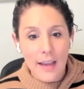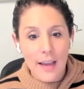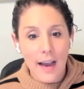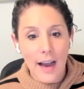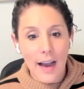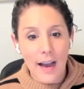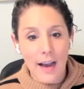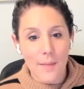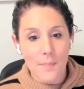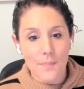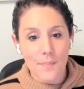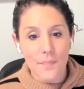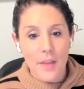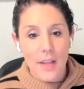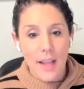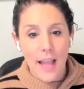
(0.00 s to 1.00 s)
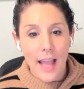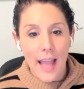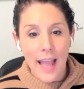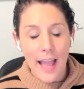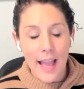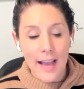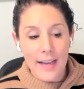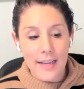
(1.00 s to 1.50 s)
Um,
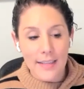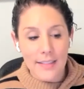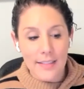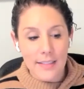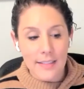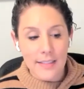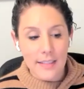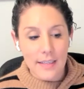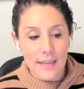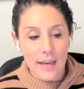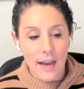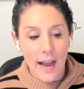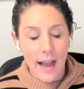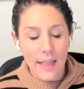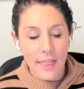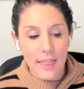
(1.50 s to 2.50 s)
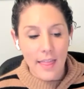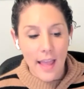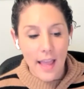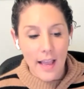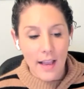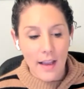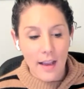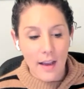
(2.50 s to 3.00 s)
and I
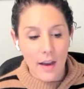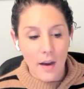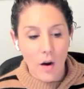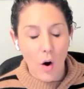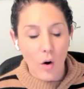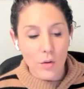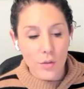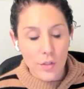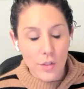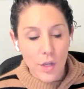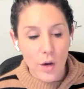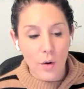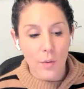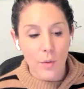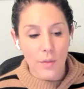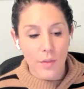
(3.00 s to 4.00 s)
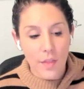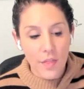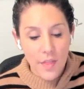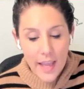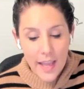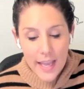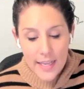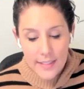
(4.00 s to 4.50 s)
think also the
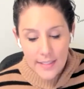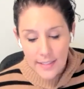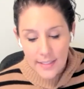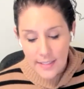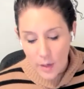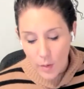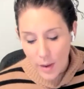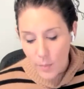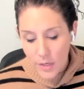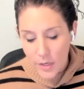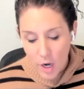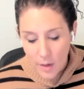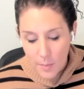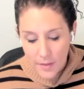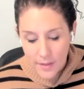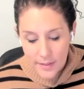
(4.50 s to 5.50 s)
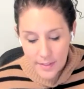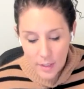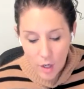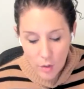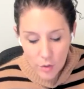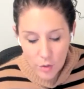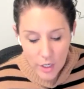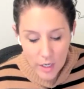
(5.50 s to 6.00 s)
thing is, is like, and we talk about this in
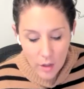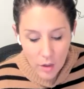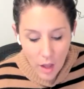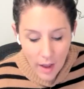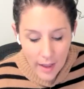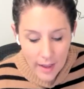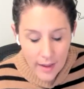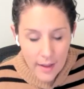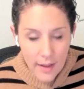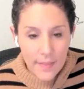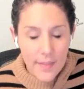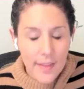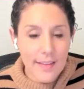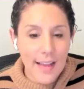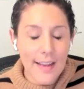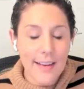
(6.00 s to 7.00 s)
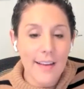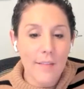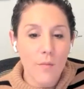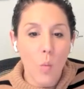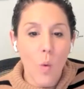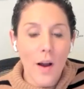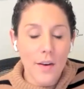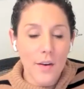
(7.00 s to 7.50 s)
coaching a lot, this idea of
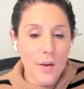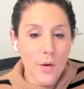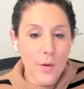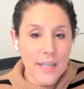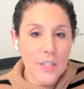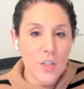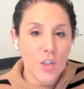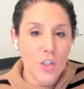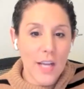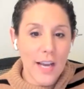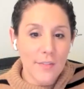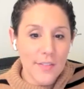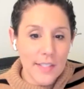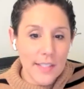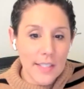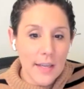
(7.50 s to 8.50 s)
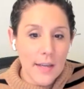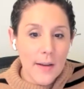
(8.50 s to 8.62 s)
one degree shifts.